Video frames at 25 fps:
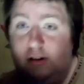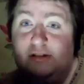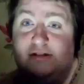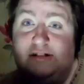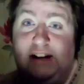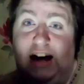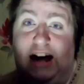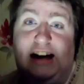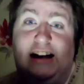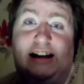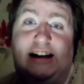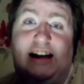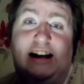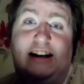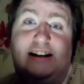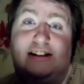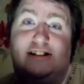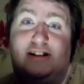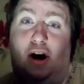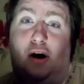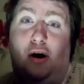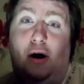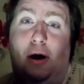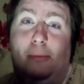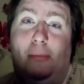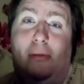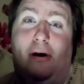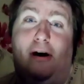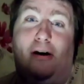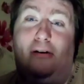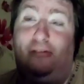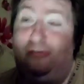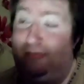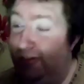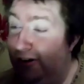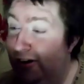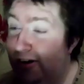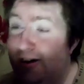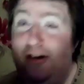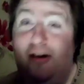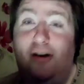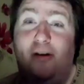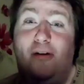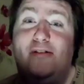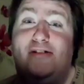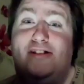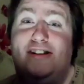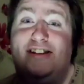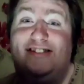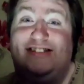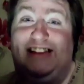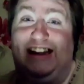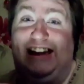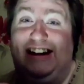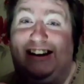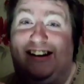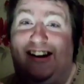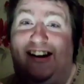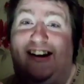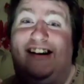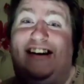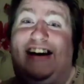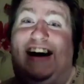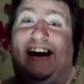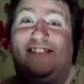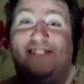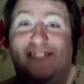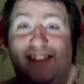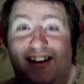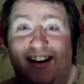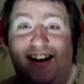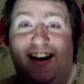Taking time off. Who do you think I am?